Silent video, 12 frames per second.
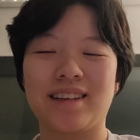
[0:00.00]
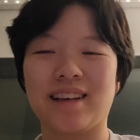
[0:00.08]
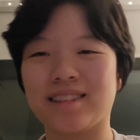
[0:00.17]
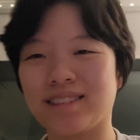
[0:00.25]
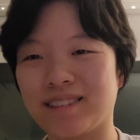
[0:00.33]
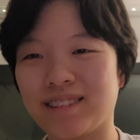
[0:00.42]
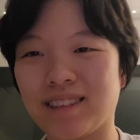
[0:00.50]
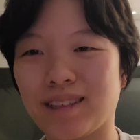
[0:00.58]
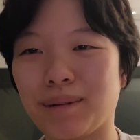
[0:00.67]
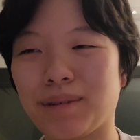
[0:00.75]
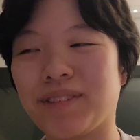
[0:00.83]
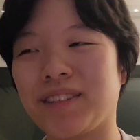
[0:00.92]
the
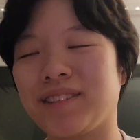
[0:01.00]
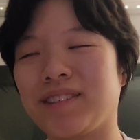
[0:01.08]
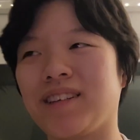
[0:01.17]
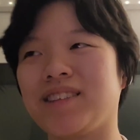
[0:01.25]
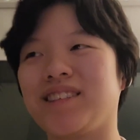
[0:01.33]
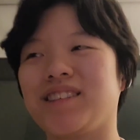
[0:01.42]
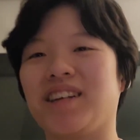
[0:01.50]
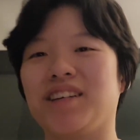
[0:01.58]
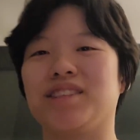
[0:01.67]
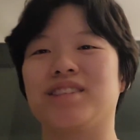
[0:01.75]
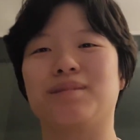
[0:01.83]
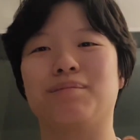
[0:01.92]
tip of his ear
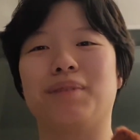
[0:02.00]
is